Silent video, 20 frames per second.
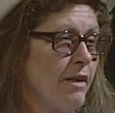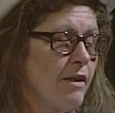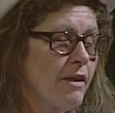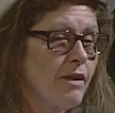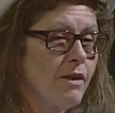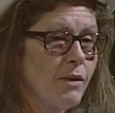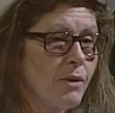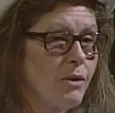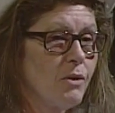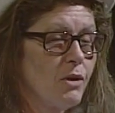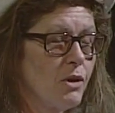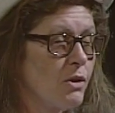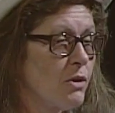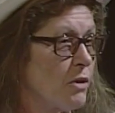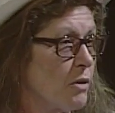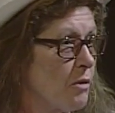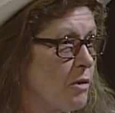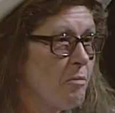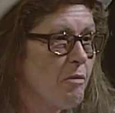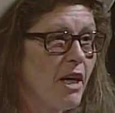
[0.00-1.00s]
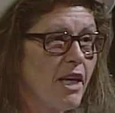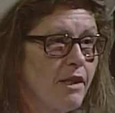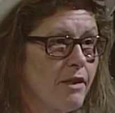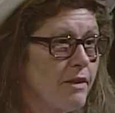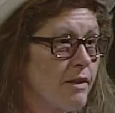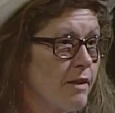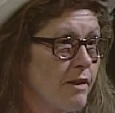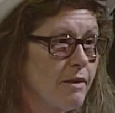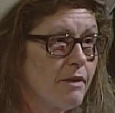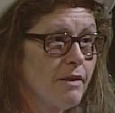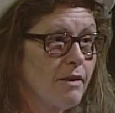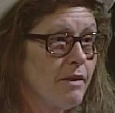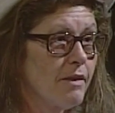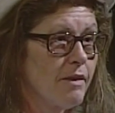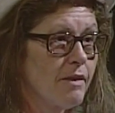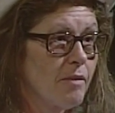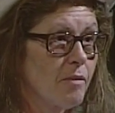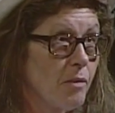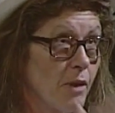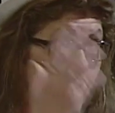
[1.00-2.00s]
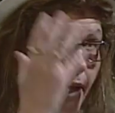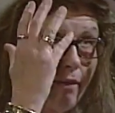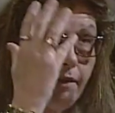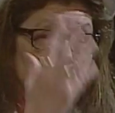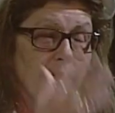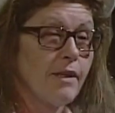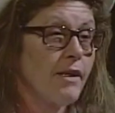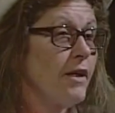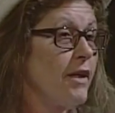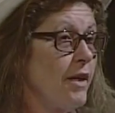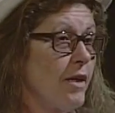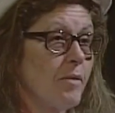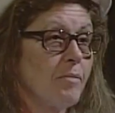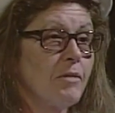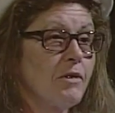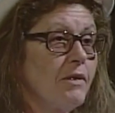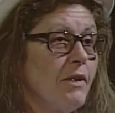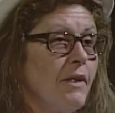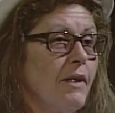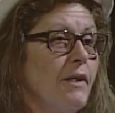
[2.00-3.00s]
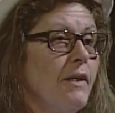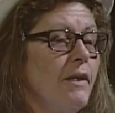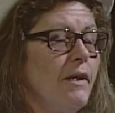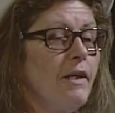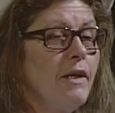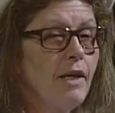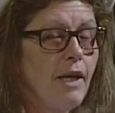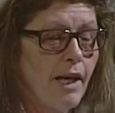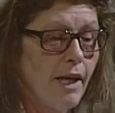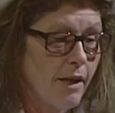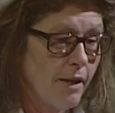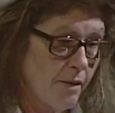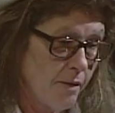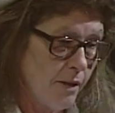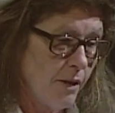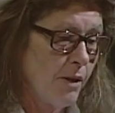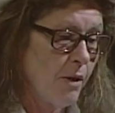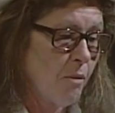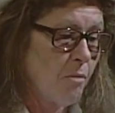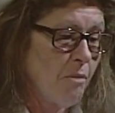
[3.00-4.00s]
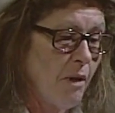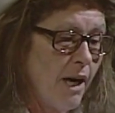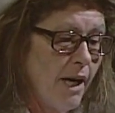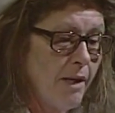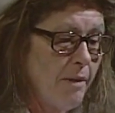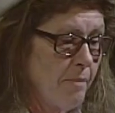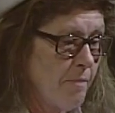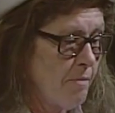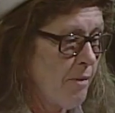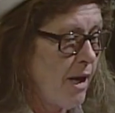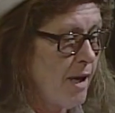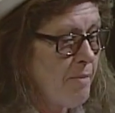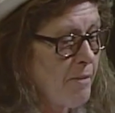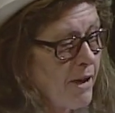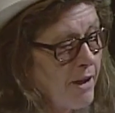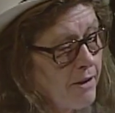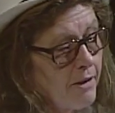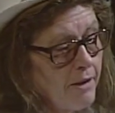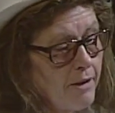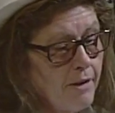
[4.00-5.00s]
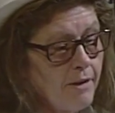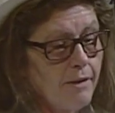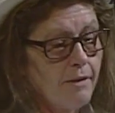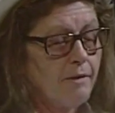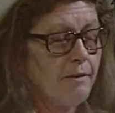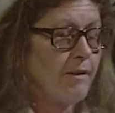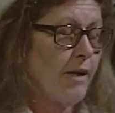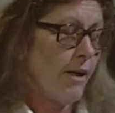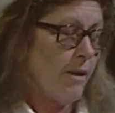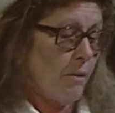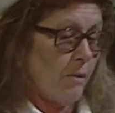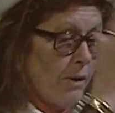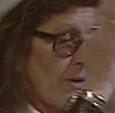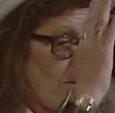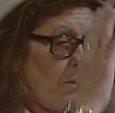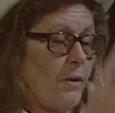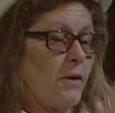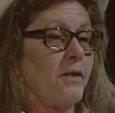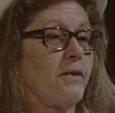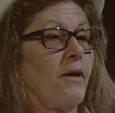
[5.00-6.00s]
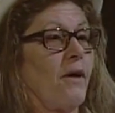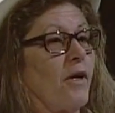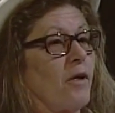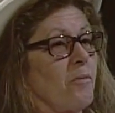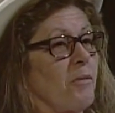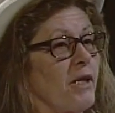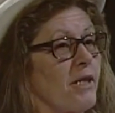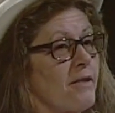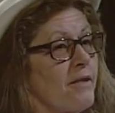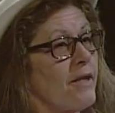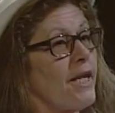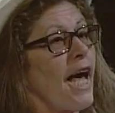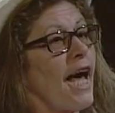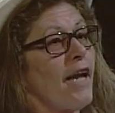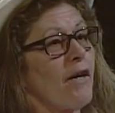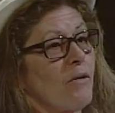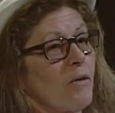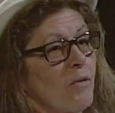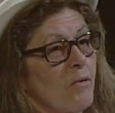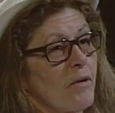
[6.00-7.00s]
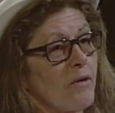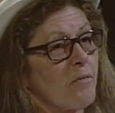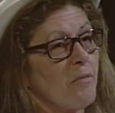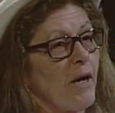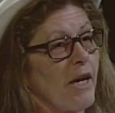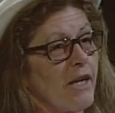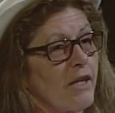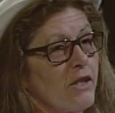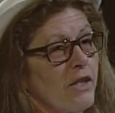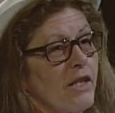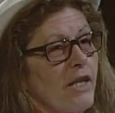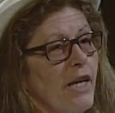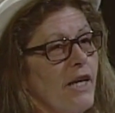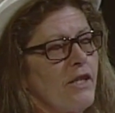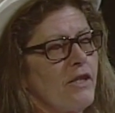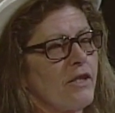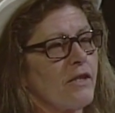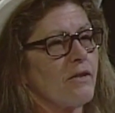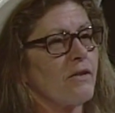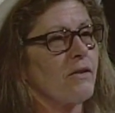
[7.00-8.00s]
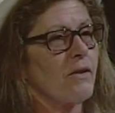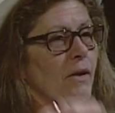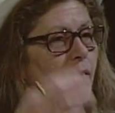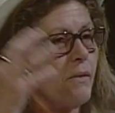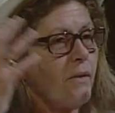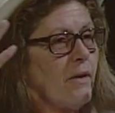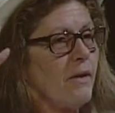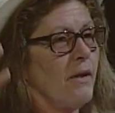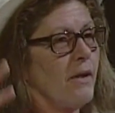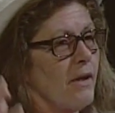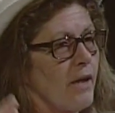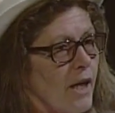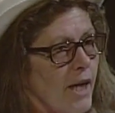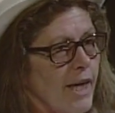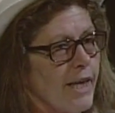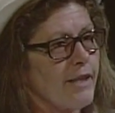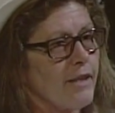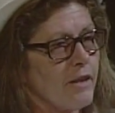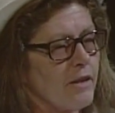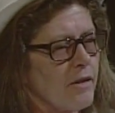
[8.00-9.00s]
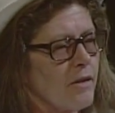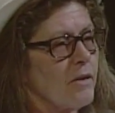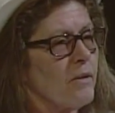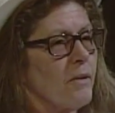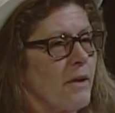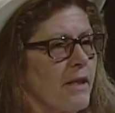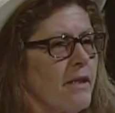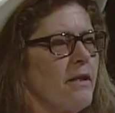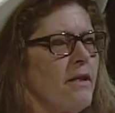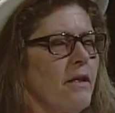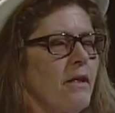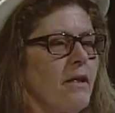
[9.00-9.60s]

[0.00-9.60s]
You know, you just do the medicine as it comes. And, you know, my medicine is not only horizontal, but it's lateral with my education, so I just do it.